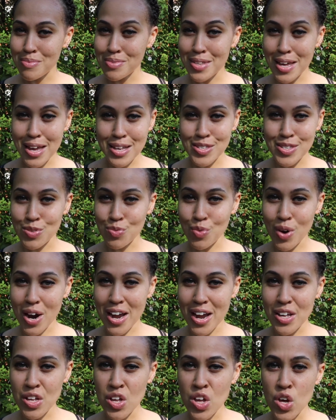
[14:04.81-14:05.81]
That's
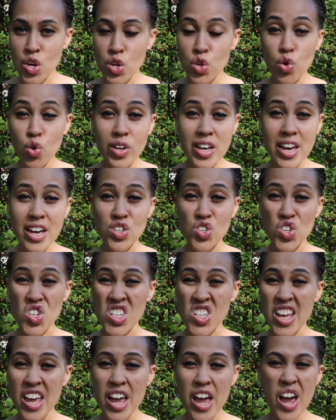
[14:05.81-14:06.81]
right. You'll catch
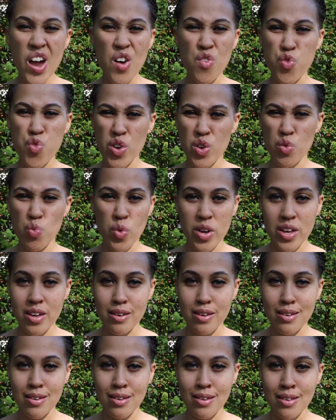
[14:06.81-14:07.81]
us every
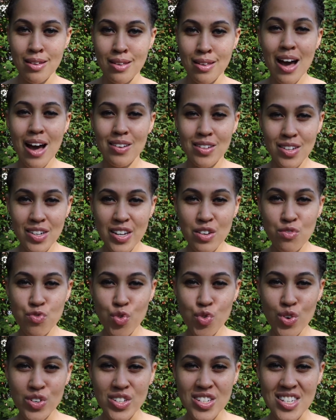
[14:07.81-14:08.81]
week. Looking
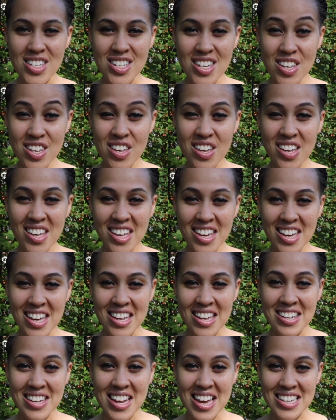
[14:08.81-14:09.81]
forward to see you
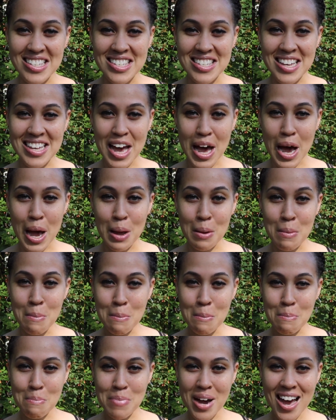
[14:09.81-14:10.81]
again next time.
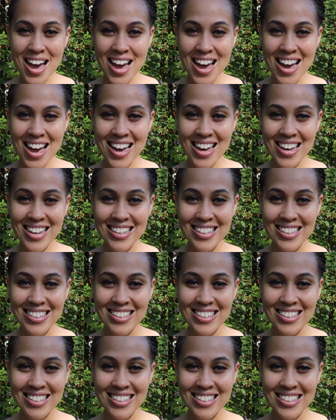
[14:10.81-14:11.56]
Bye.